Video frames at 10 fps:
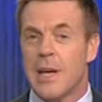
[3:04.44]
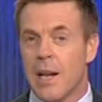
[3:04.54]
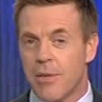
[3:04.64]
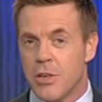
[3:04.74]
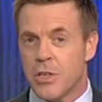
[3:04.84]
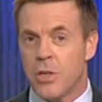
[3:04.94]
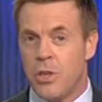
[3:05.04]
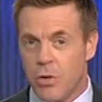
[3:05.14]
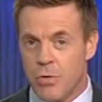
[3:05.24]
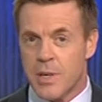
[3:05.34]
television
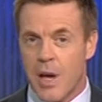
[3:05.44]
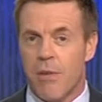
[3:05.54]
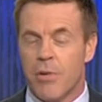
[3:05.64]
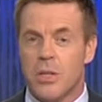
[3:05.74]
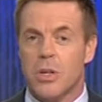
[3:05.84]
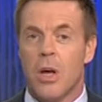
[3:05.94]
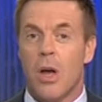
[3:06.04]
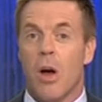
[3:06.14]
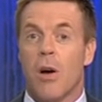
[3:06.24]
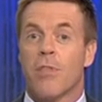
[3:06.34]
news coverage
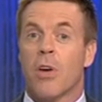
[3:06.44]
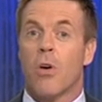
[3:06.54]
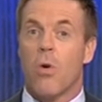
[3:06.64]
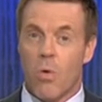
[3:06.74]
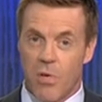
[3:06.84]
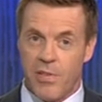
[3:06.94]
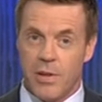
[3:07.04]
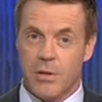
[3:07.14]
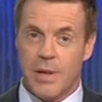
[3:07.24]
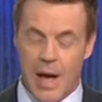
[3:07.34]
of the
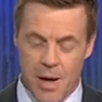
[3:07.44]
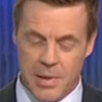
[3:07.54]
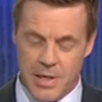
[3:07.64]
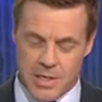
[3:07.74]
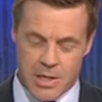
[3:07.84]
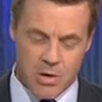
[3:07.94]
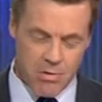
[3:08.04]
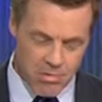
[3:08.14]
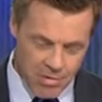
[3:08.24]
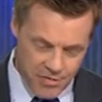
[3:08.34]
Caulfield Cup. He does a
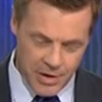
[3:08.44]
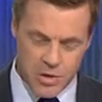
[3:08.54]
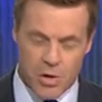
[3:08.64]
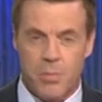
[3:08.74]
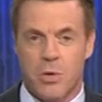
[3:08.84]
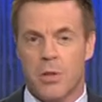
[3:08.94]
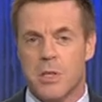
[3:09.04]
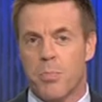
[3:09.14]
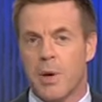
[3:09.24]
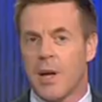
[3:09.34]
terrific job during the Spring